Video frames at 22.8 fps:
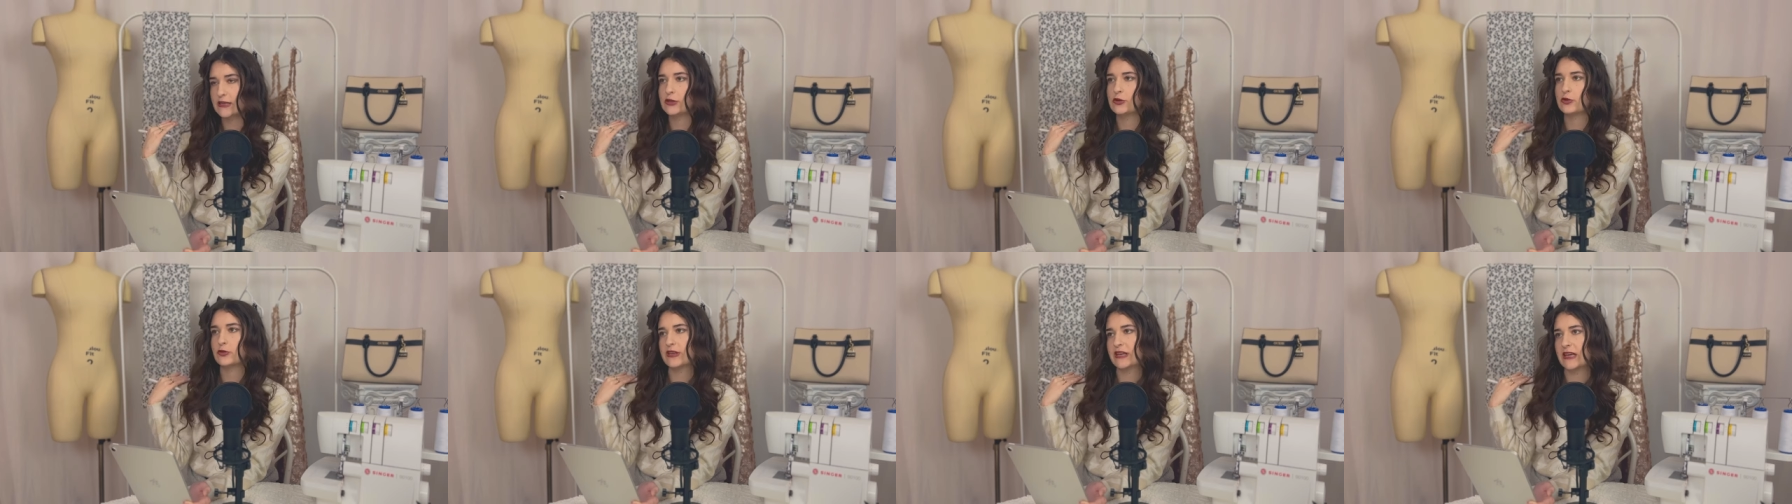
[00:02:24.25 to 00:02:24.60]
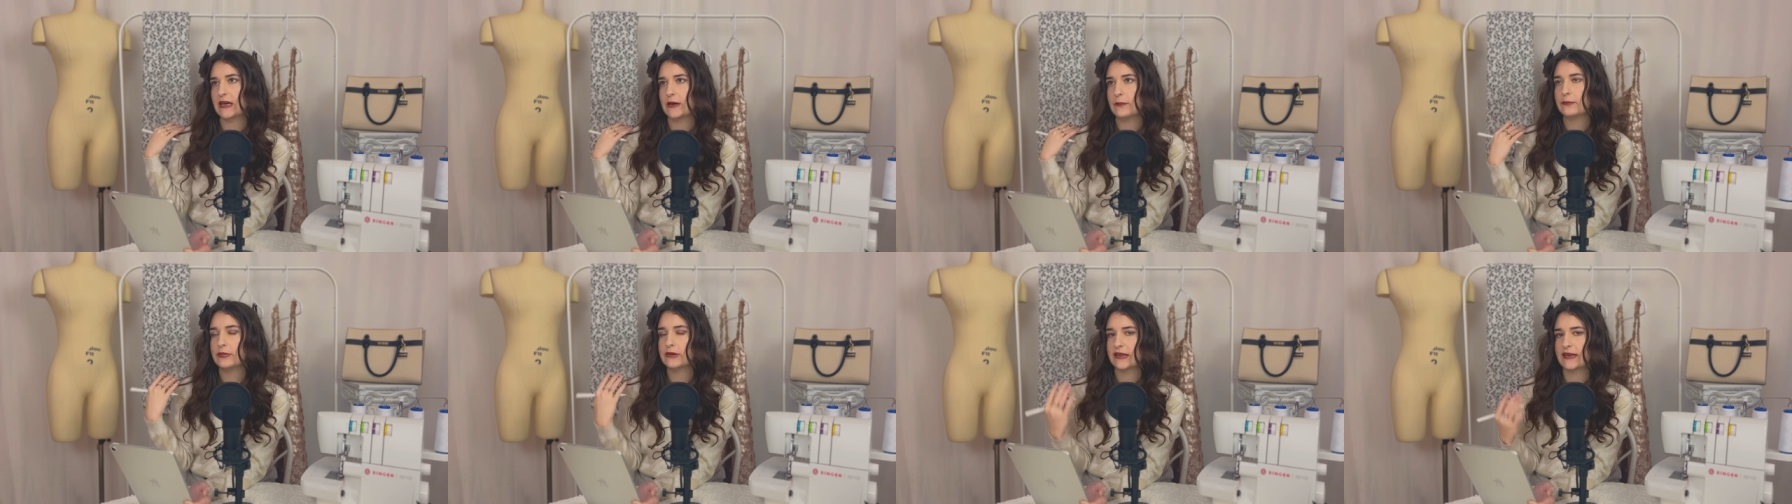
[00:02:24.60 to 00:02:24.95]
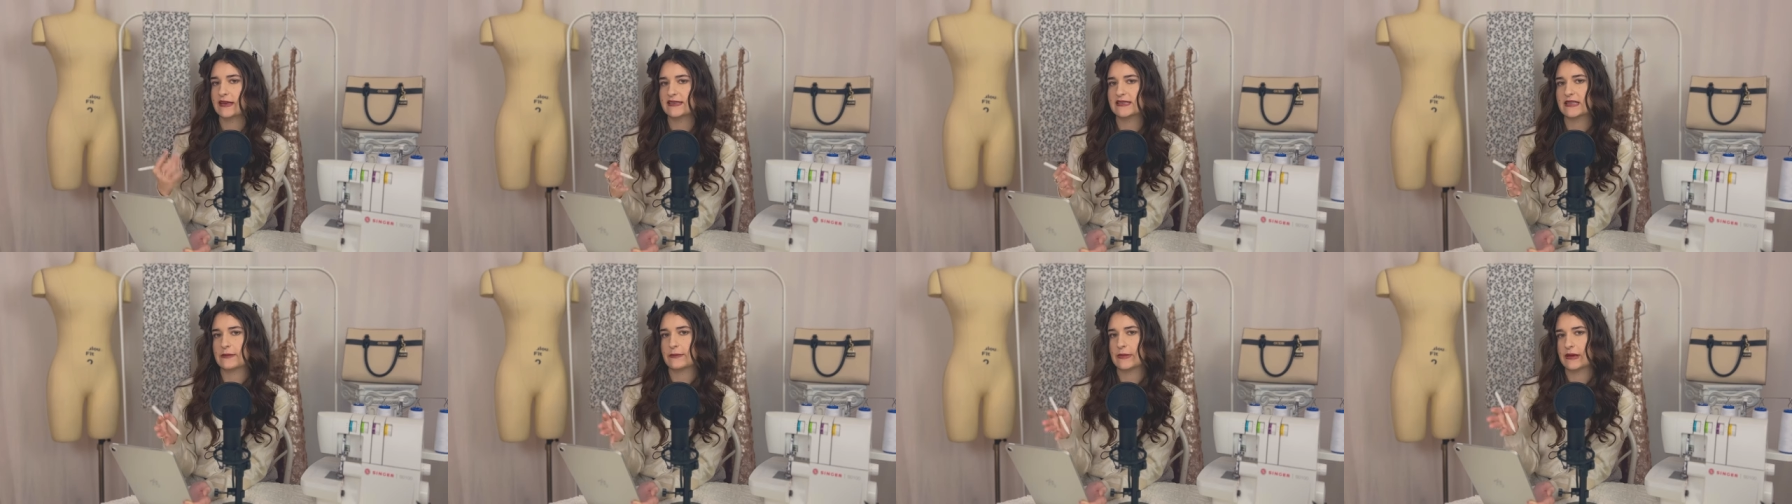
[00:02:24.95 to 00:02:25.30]
you can't
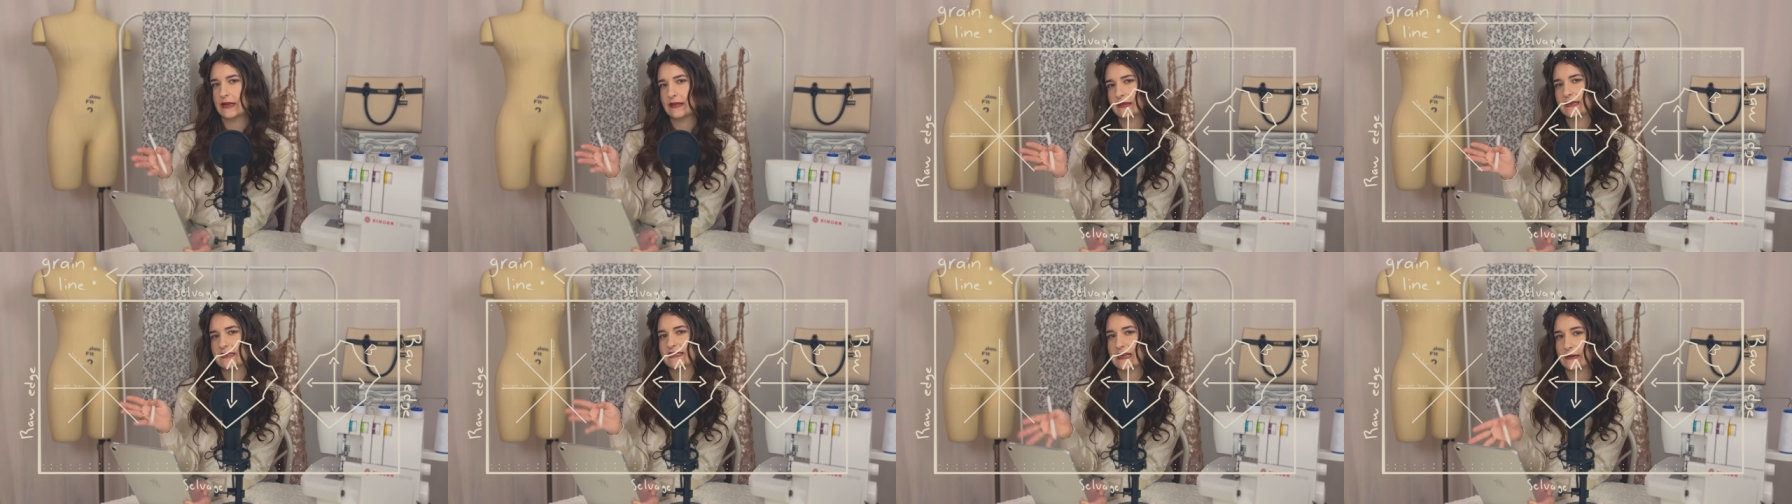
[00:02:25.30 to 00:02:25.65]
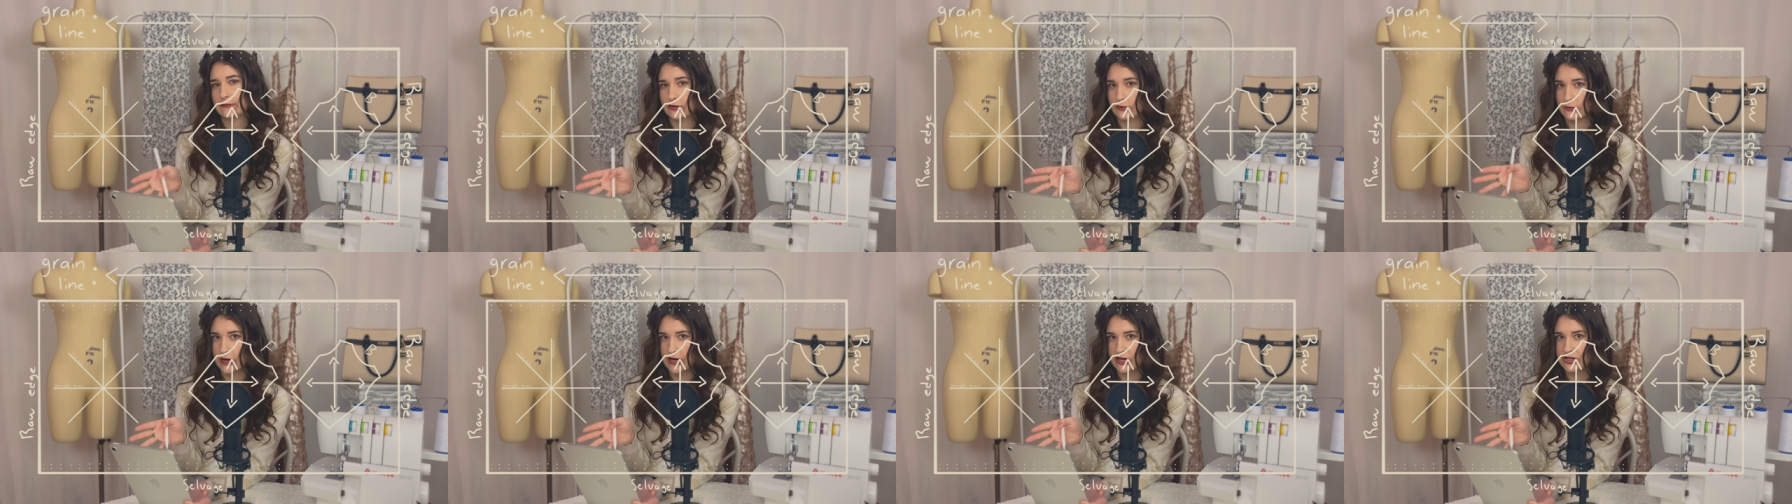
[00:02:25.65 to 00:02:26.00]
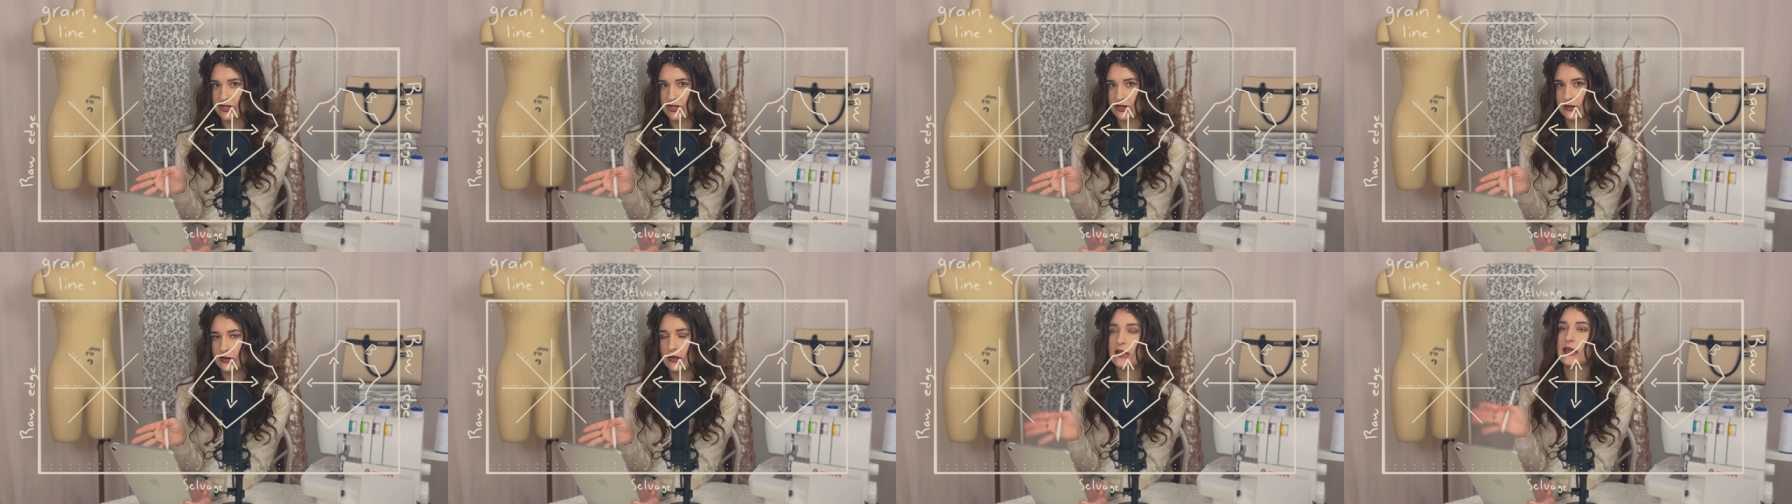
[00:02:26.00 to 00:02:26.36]
place them in the same
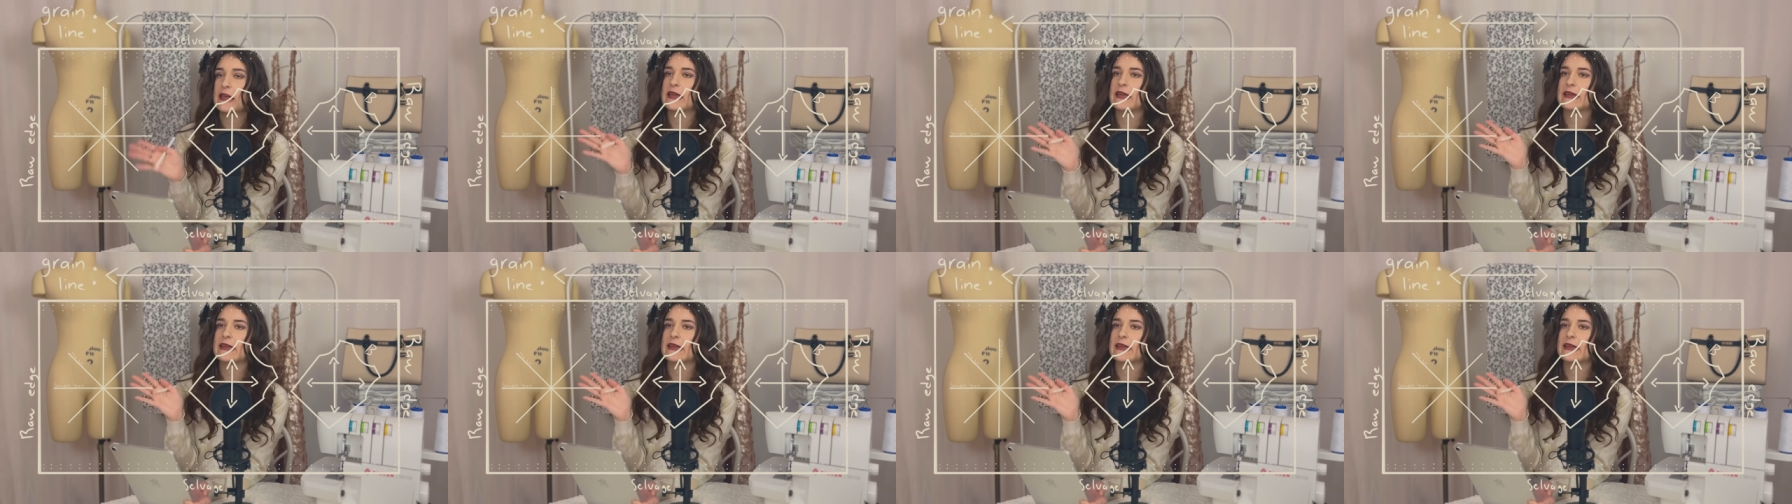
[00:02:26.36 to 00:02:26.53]
direction.